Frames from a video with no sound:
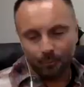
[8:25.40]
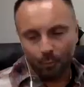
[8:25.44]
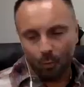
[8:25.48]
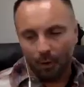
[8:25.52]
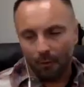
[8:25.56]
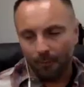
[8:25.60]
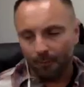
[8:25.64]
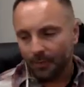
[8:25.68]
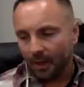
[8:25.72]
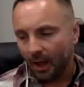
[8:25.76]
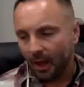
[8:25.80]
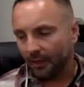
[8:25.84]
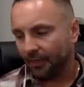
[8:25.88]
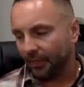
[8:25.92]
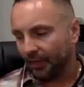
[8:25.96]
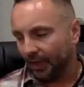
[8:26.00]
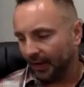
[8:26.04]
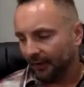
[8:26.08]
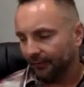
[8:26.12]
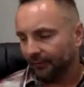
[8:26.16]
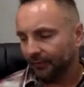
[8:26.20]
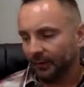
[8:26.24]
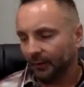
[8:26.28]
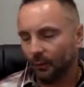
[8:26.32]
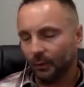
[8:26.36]
Well,
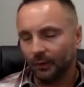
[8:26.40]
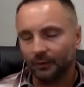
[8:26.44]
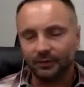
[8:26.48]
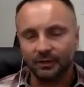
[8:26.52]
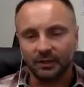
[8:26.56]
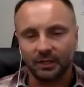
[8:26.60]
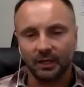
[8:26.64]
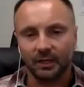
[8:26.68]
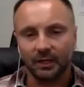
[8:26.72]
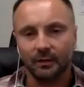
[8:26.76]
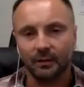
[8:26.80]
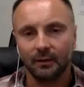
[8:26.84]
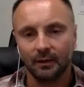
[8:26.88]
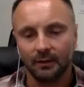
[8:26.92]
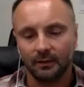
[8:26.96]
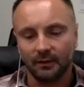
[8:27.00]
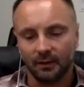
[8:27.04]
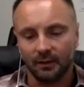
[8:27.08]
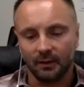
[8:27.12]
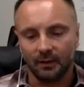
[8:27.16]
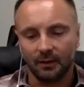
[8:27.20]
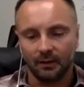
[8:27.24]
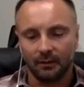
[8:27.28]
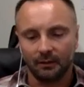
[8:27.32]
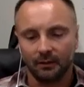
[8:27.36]
thankfully, we've seen that
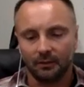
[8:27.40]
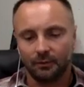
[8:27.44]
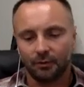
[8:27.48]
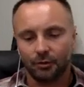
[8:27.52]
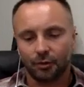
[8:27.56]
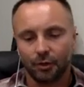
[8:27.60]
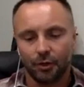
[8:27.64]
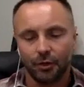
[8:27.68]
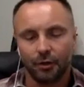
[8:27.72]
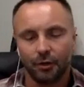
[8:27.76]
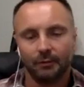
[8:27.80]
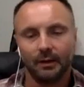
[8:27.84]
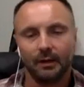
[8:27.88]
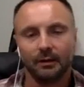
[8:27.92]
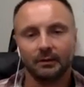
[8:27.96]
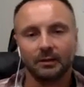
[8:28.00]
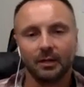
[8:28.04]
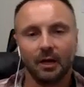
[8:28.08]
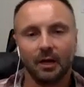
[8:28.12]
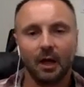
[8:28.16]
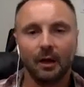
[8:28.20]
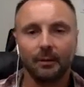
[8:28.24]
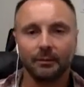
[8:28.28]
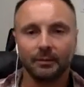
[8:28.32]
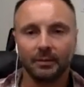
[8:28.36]
the turnaround
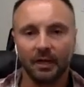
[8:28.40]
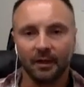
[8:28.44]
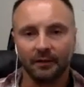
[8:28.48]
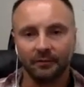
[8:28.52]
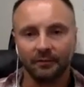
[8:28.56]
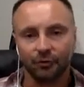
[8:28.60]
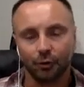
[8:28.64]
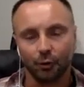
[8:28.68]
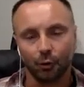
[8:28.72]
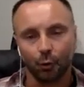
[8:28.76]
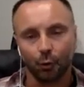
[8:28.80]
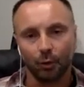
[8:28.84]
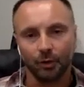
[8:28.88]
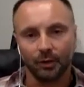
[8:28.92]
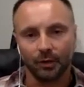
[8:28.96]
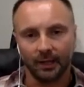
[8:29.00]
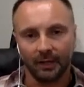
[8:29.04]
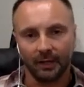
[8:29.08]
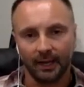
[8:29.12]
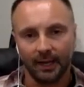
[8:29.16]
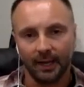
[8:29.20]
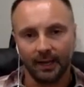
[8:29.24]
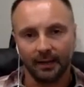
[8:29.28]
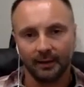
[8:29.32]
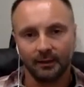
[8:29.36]
times have shortened
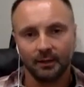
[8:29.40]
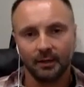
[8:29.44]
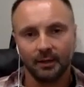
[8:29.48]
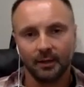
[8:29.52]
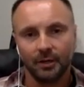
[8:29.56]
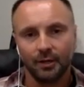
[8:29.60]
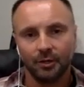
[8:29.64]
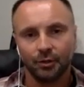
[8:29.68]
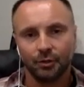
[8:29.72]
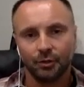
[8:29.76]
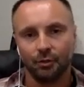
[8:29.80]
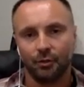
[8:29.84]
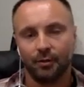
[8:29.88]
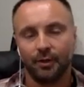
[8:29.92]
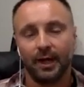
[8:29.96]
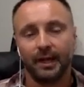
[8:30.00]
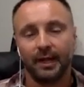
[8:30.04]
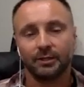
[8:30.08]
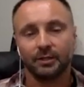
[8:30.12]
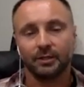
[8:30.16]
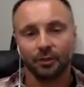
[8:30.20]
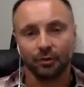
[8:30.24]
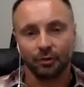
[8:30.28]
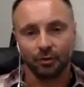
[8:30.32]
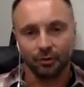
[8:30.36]
again. So
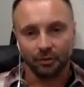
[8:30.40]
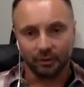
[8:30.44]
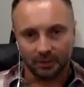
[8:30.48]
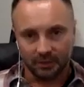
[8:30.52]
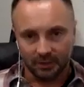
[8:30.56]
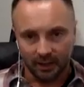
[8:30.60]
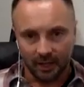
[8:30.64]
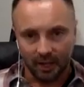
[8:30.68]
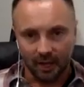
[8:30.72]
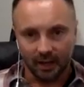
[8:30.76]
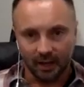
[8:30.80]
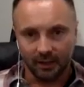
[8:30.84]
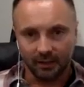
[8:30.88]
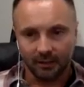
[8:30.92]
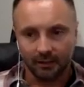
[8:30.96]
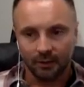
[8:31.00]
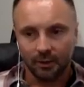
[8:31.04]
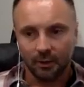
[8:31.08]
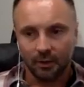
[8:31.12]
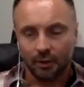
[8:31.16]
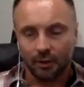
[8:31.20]
that's a good sign.